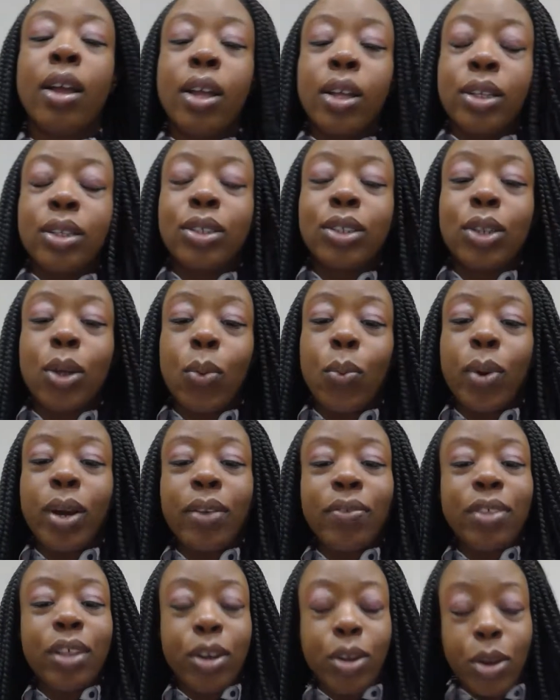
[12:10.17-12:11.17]
So one
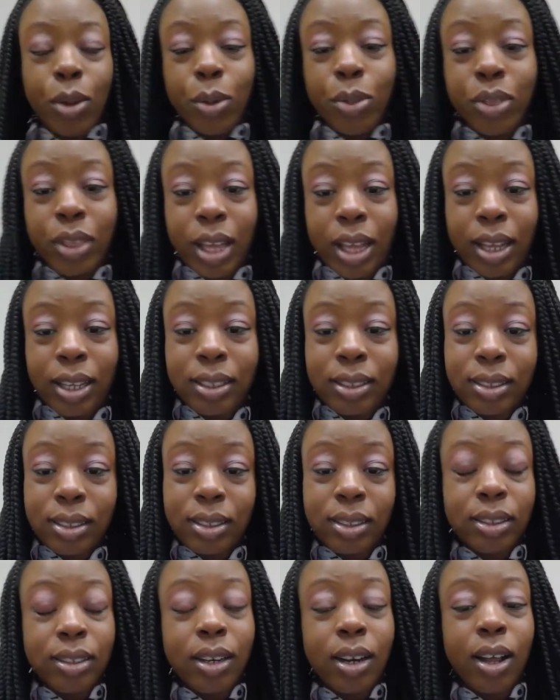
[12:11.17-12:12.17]
of the new things
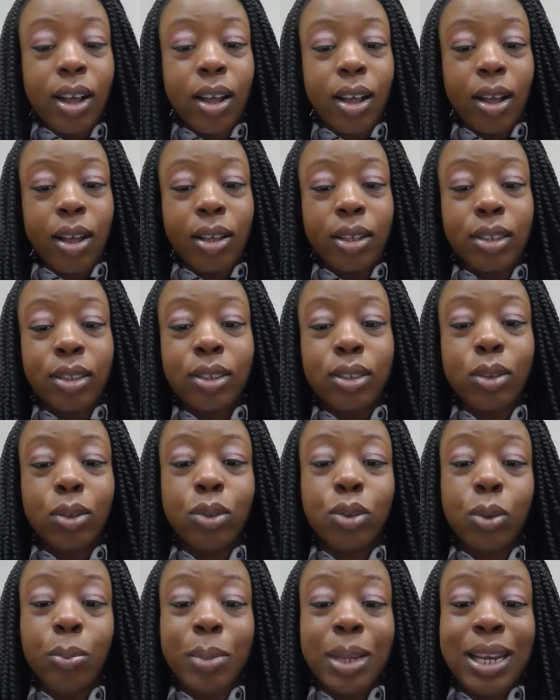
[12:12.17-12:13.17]
in
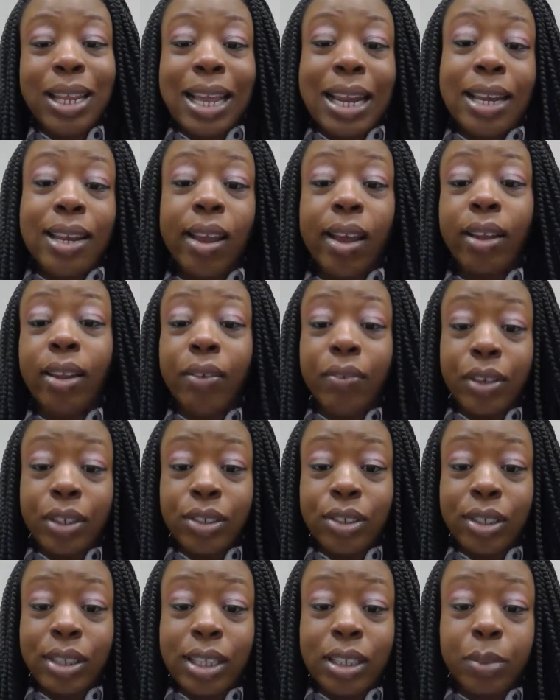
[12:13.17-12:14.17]
social media and
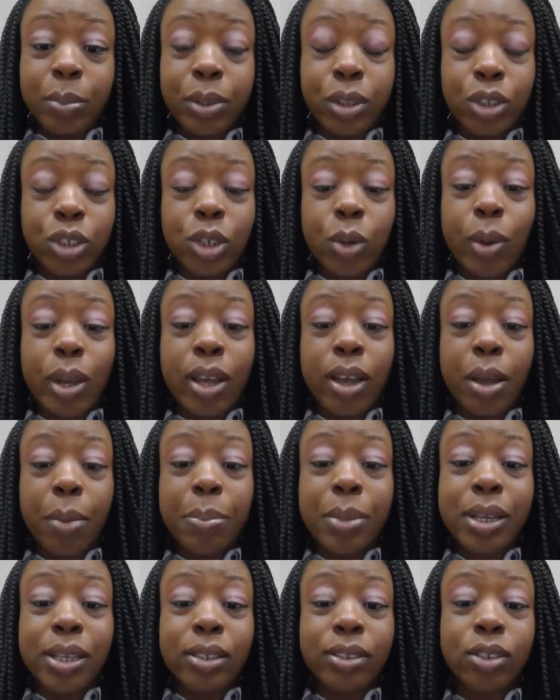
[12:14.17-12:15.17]
television that's been showing up
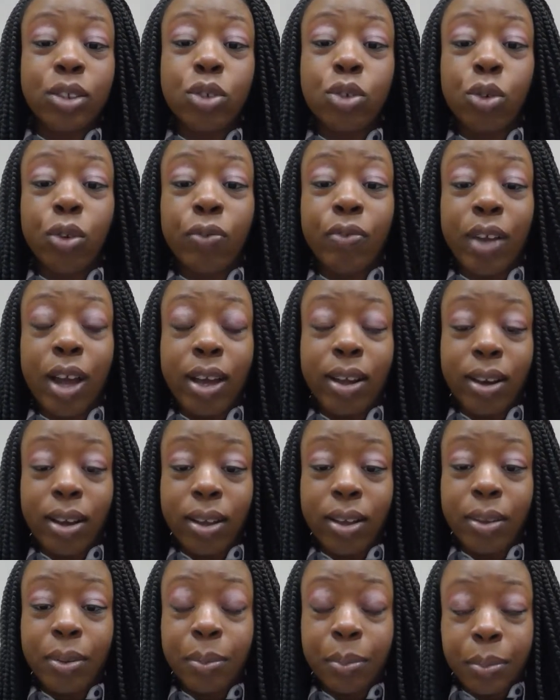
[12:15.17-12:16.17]
is Truvada.
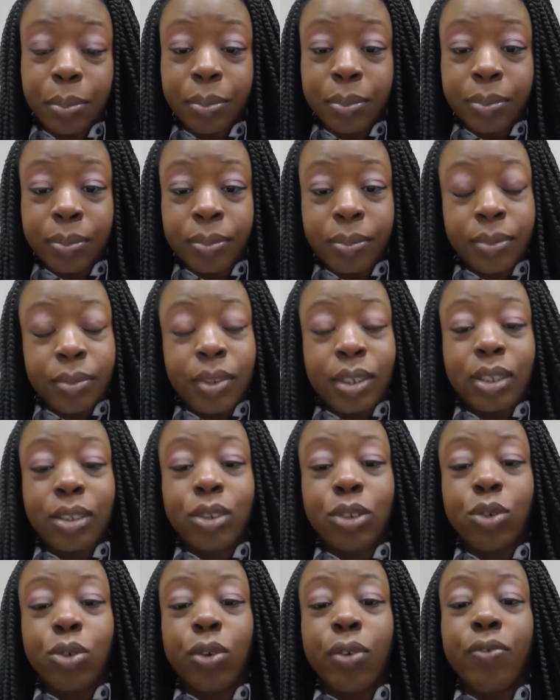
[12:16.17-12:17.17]

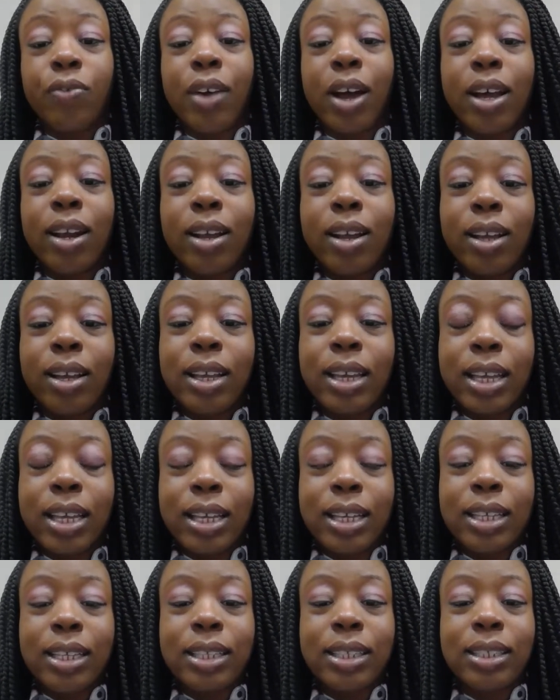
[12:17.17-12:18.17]
Truvada
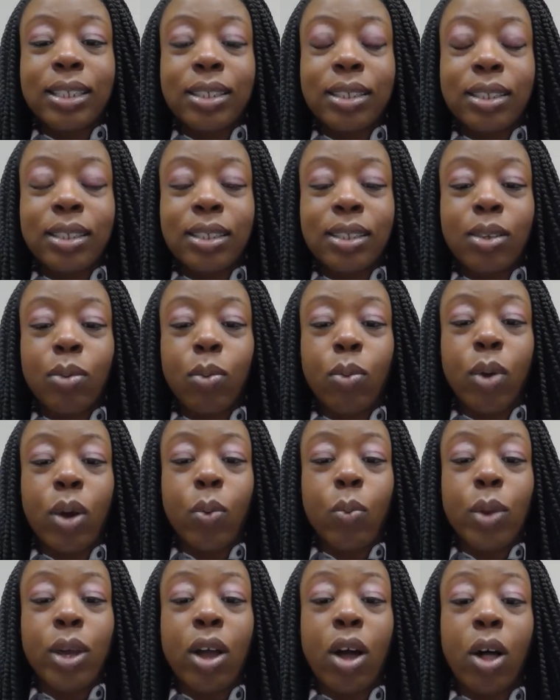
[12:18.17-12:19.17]
is what
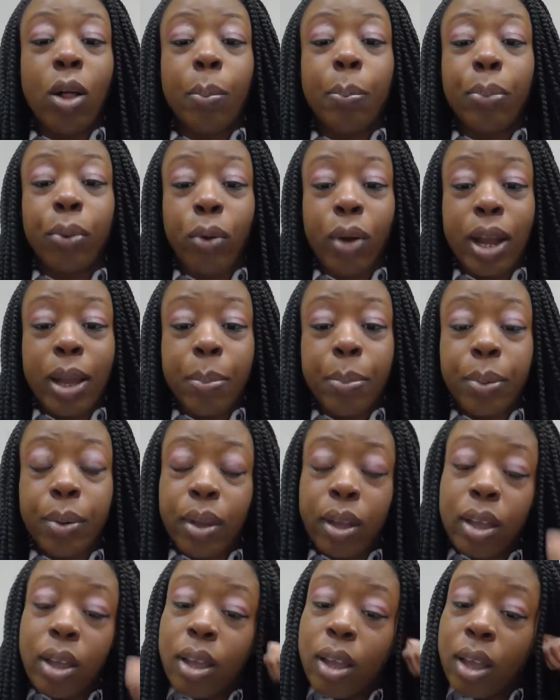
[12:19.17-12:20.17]
we call PrEP,
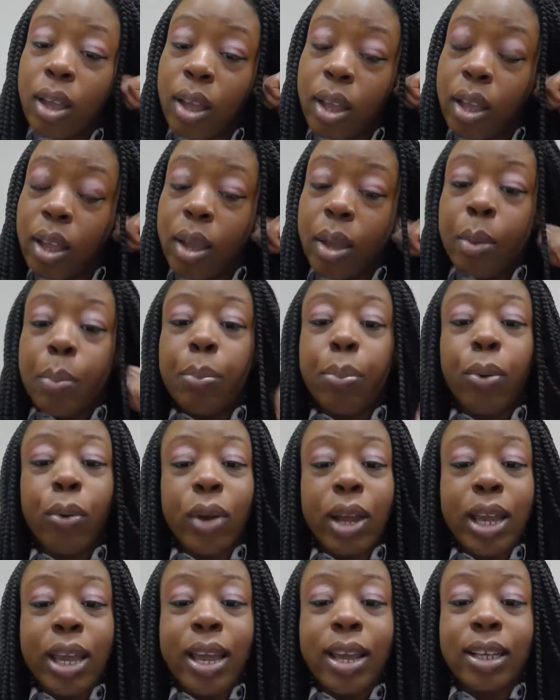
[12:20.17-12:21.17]

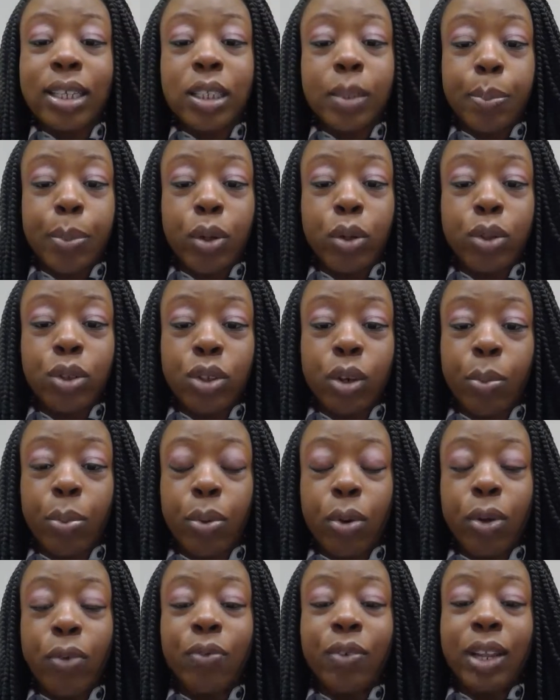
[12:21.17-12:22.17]
pre-exposure
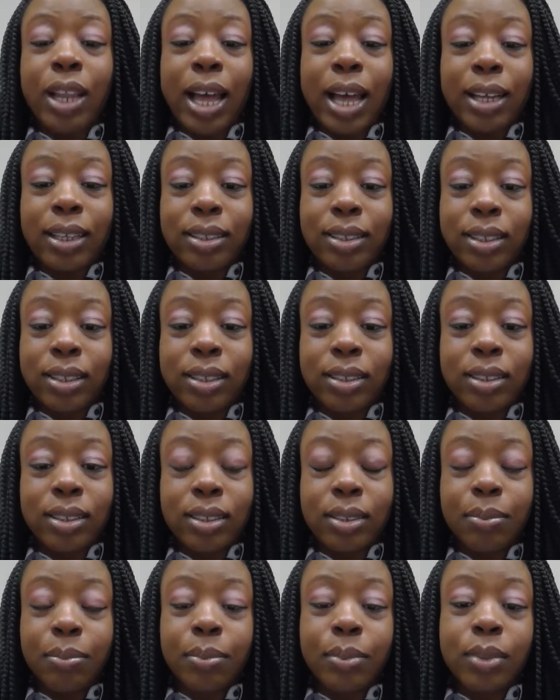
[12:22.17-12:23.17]
prophylaxis.
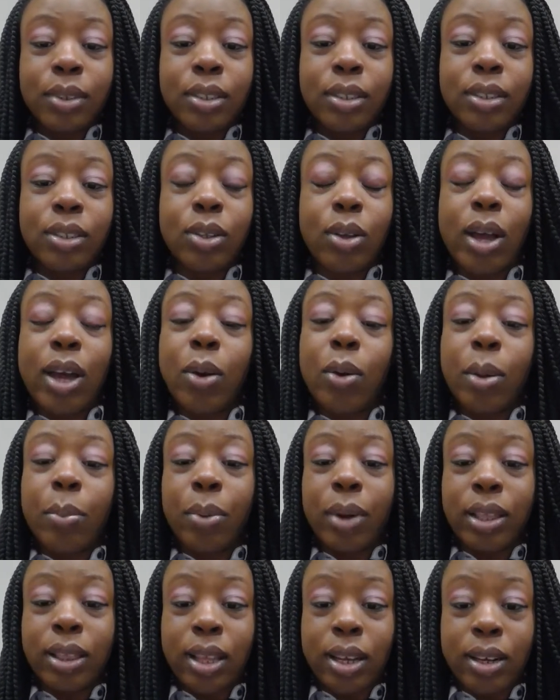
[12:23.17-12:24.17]
So how do I
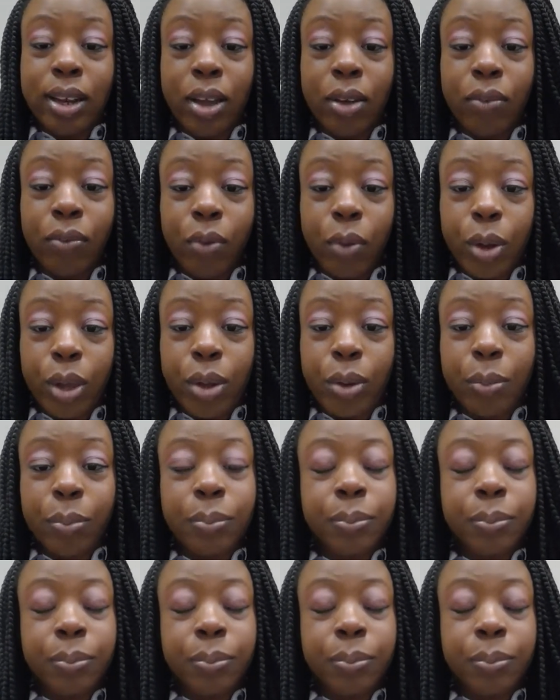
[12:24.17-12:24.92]
break that down for you?